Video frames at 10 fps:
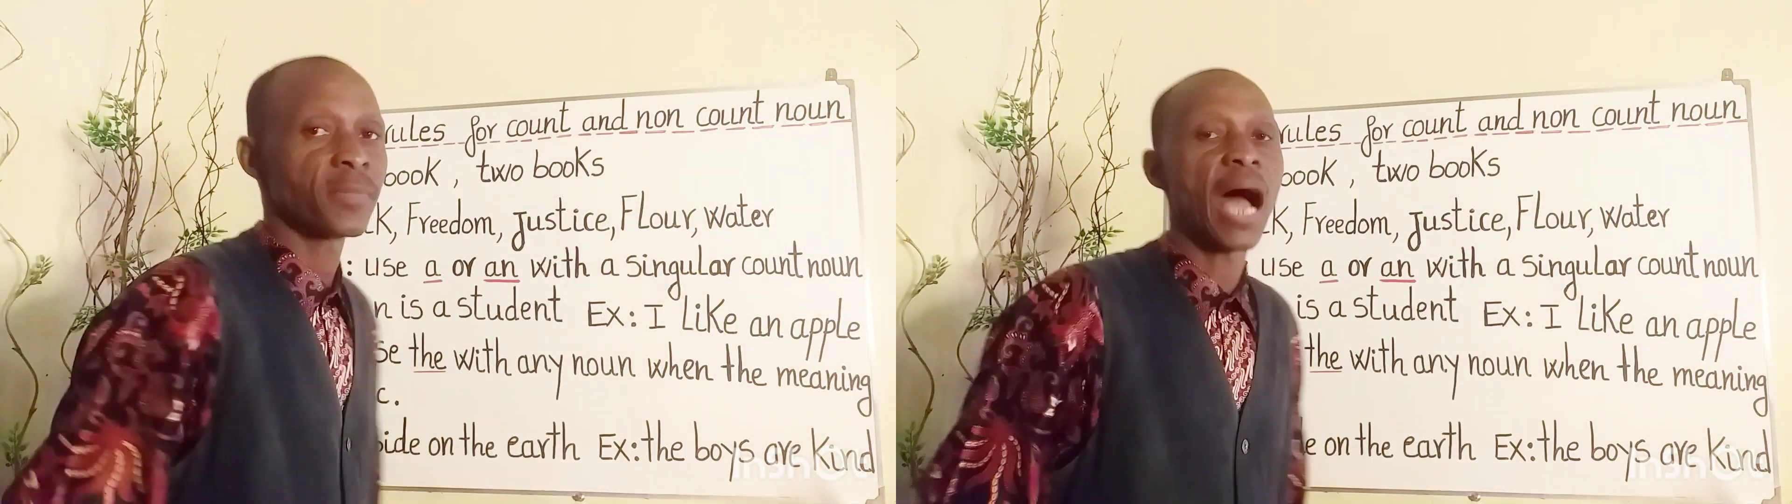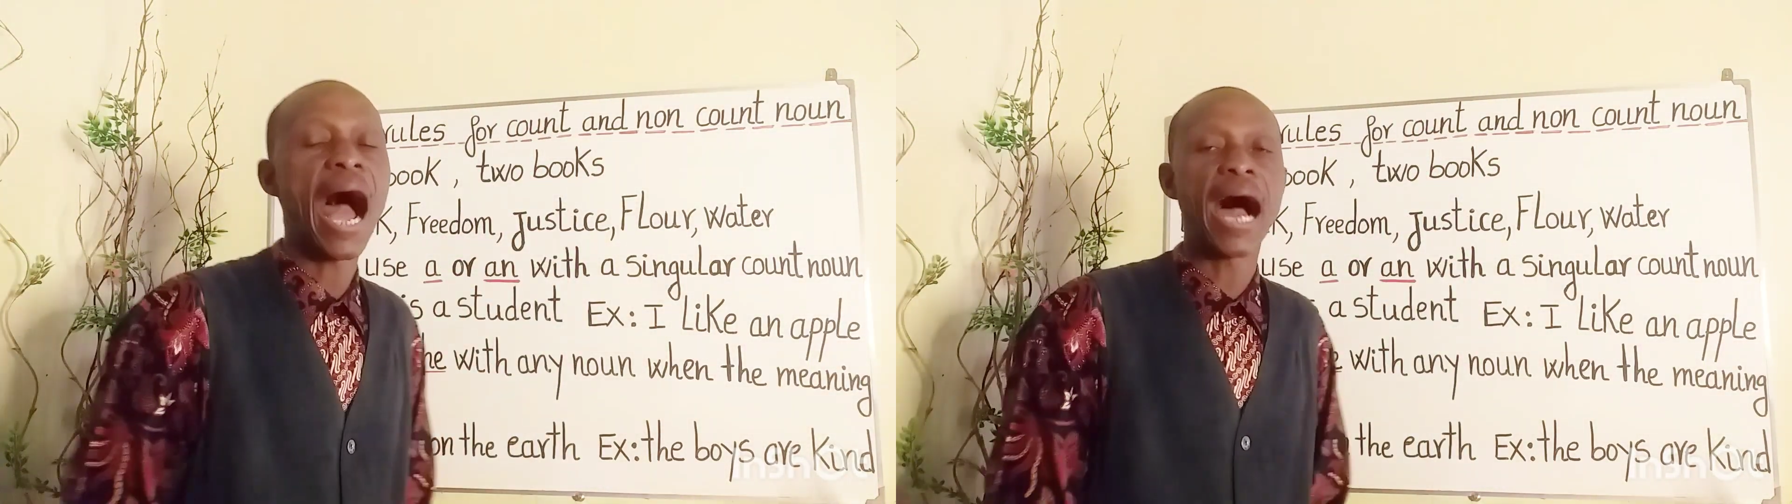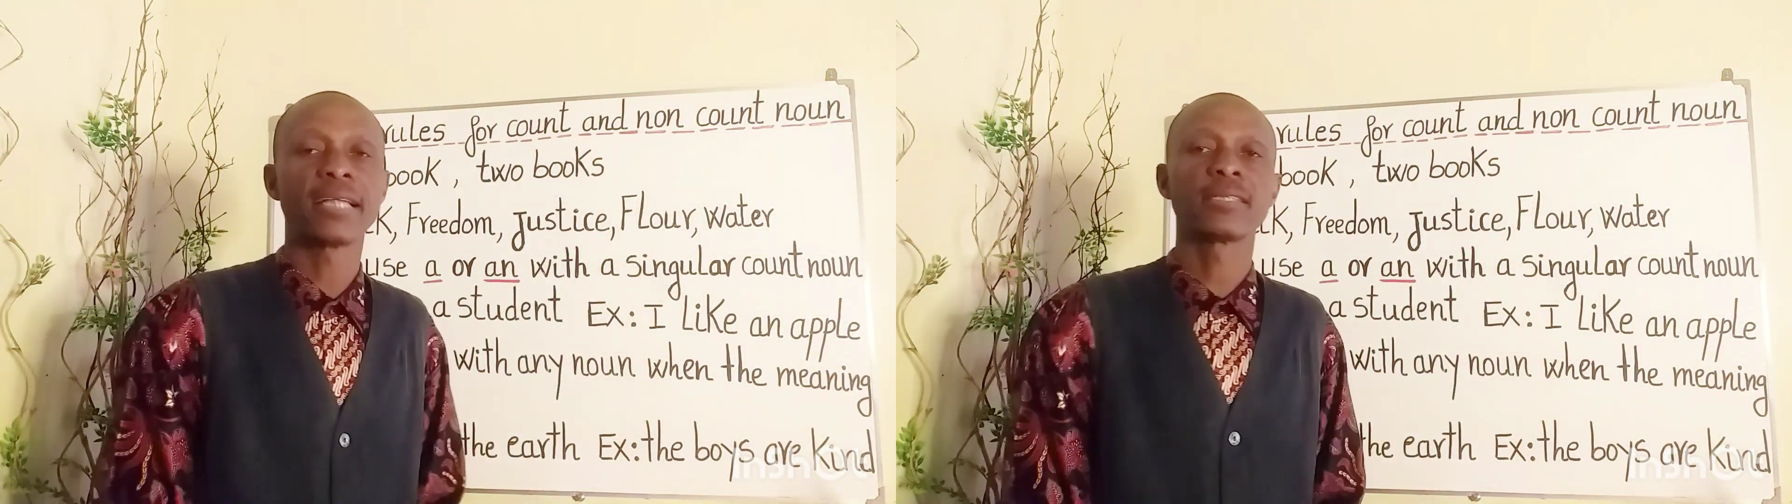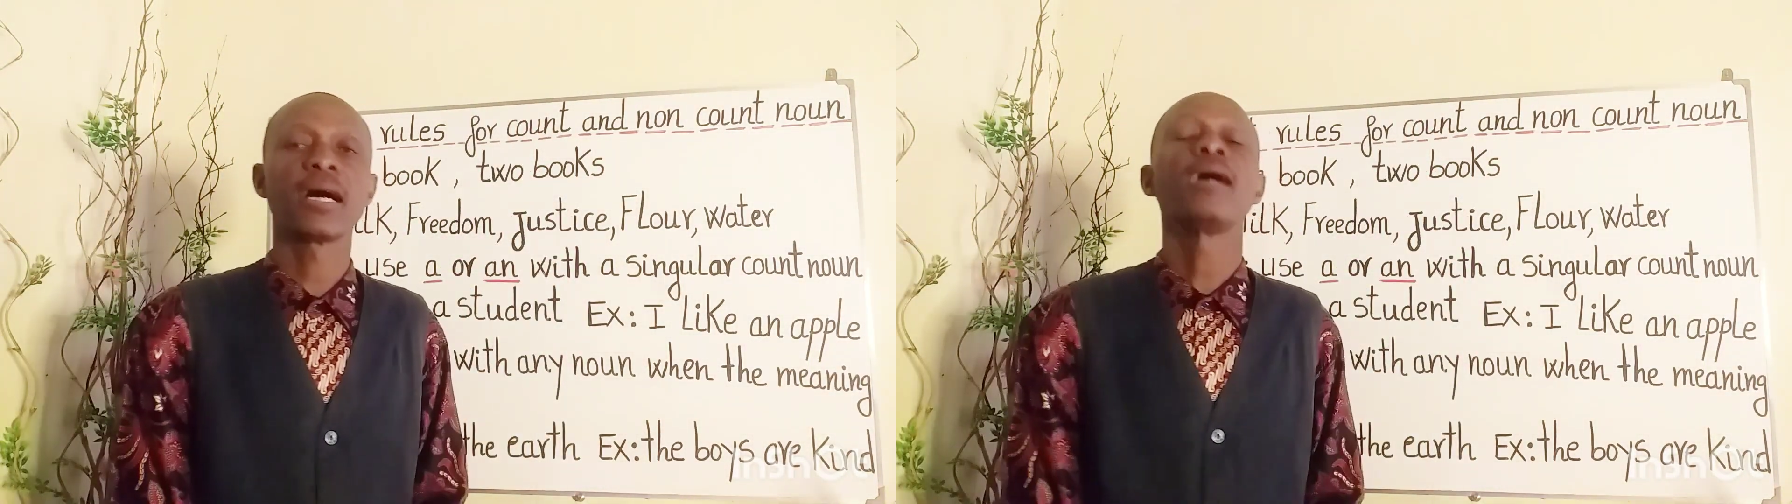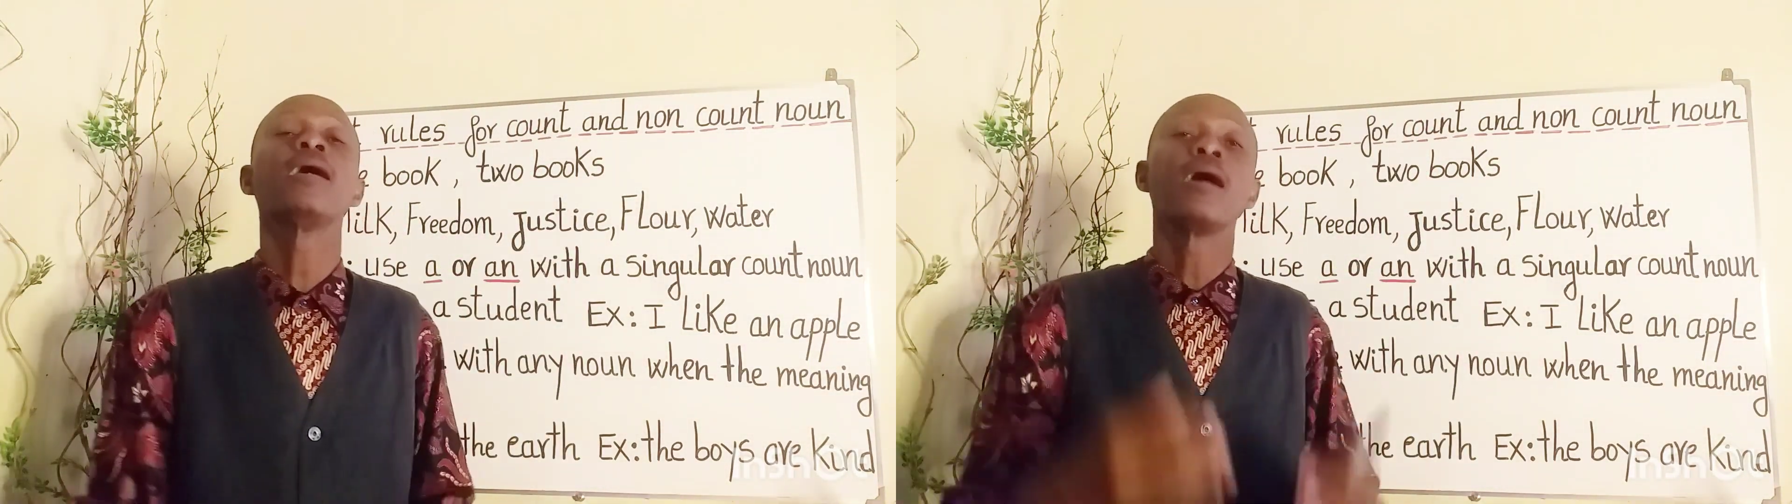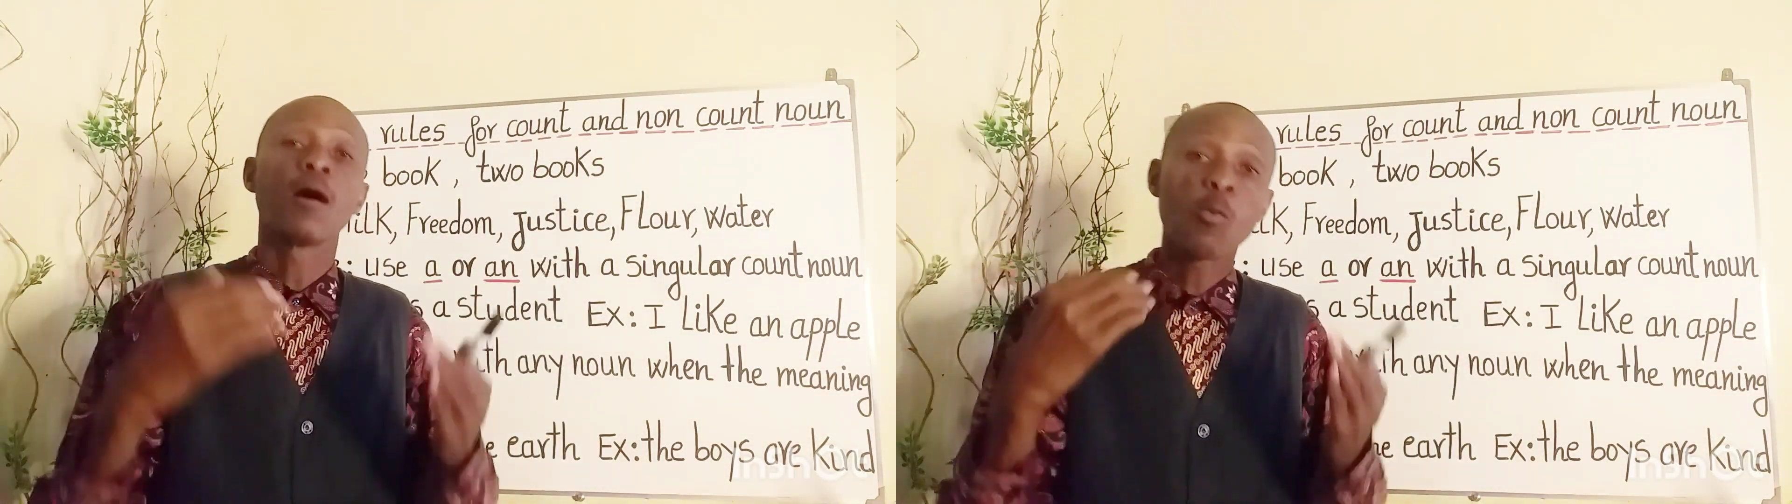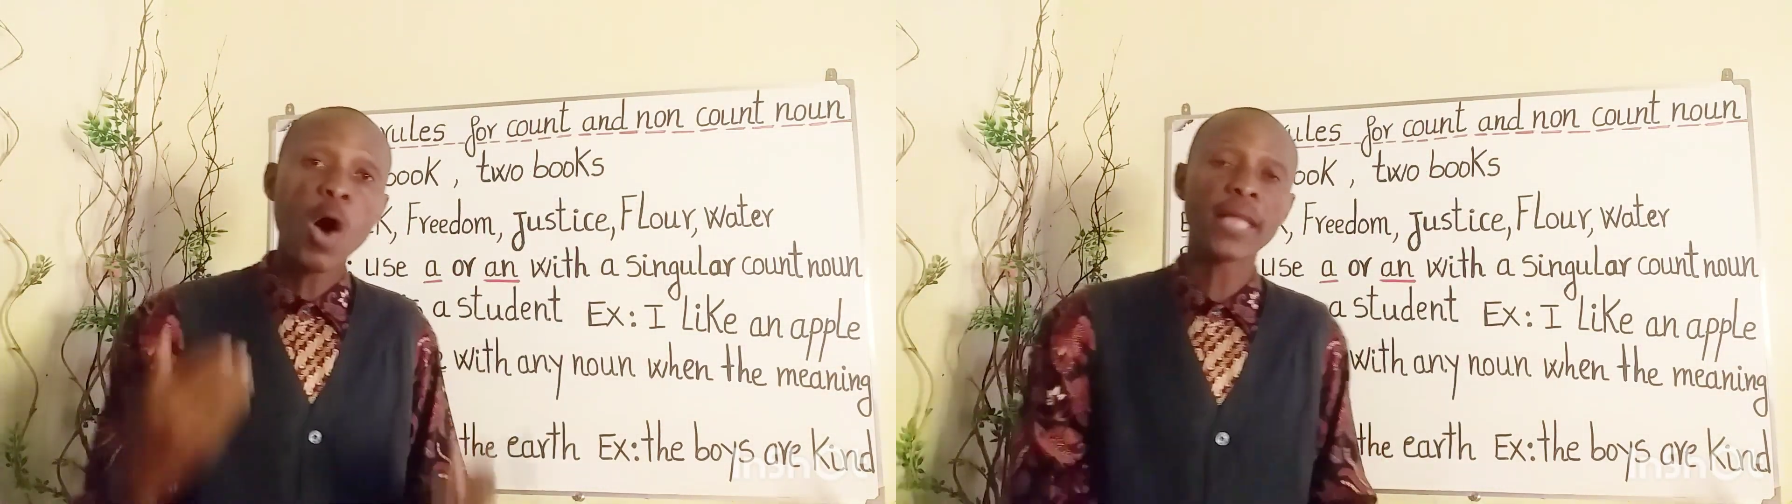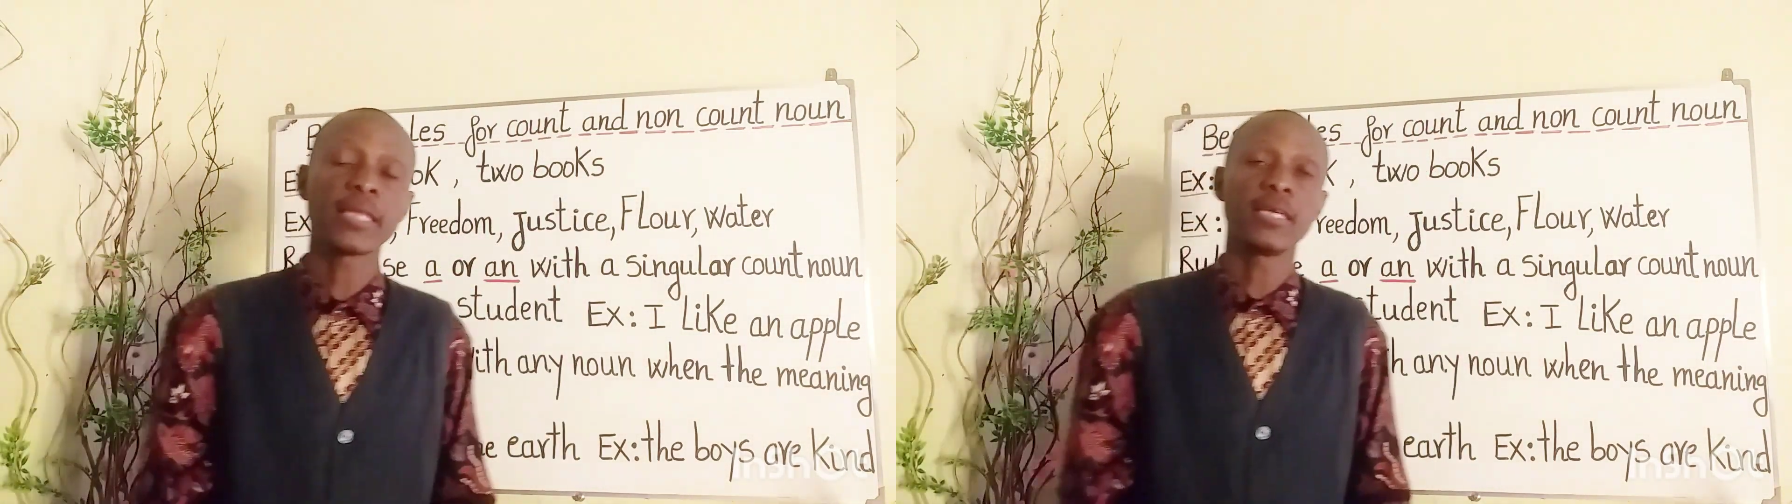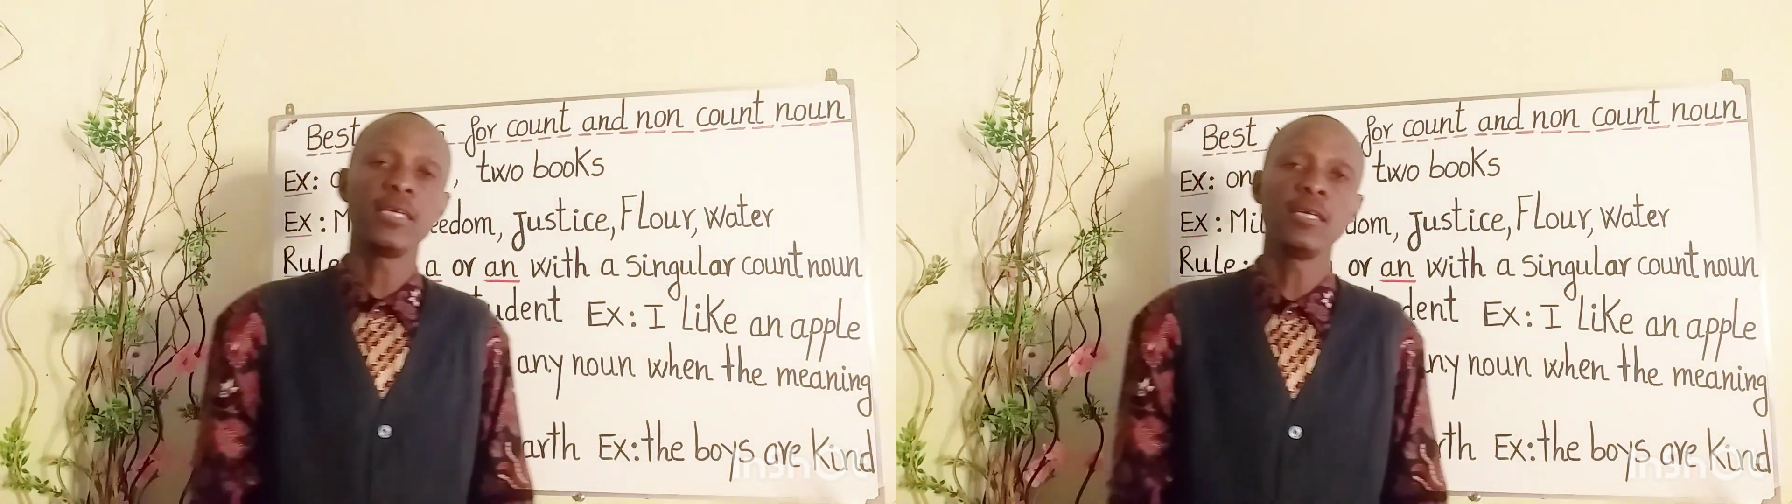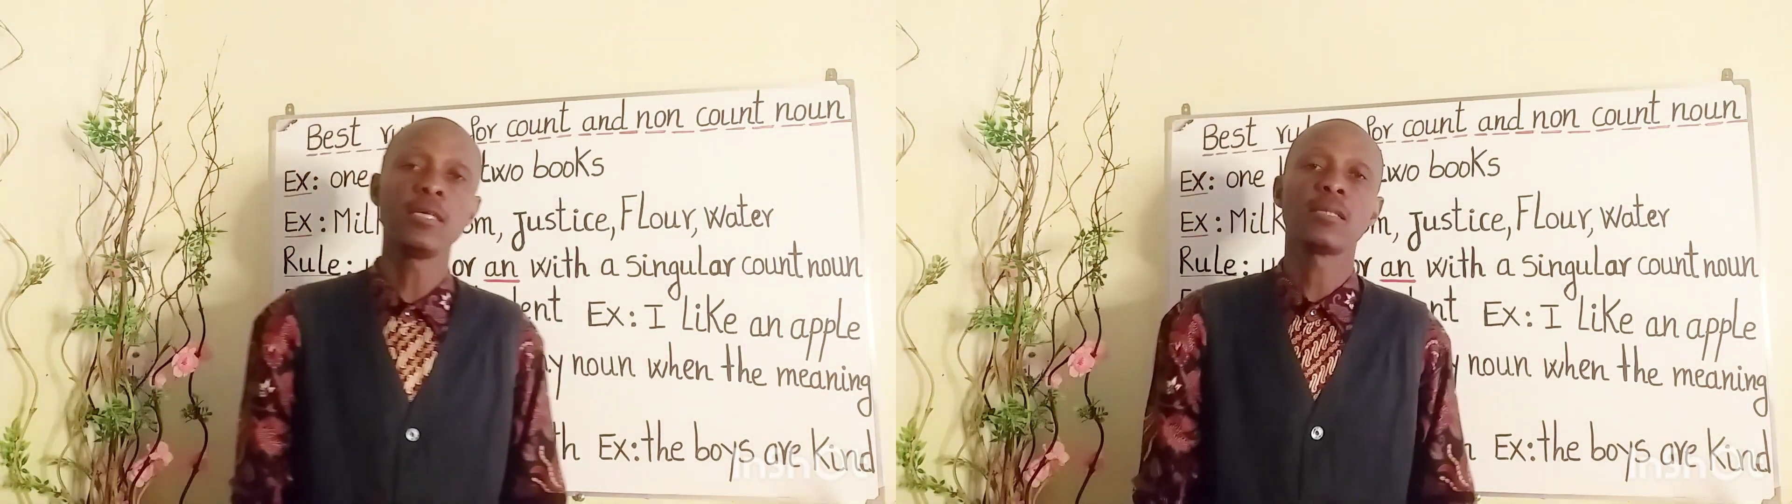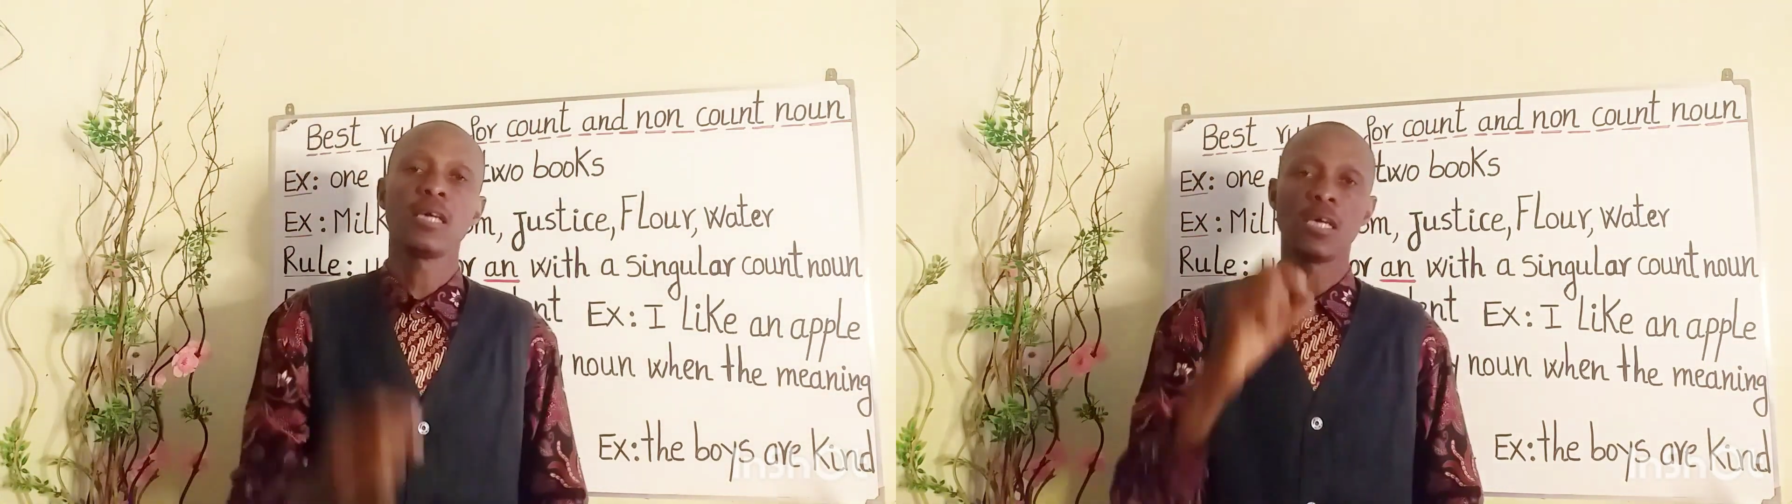And what is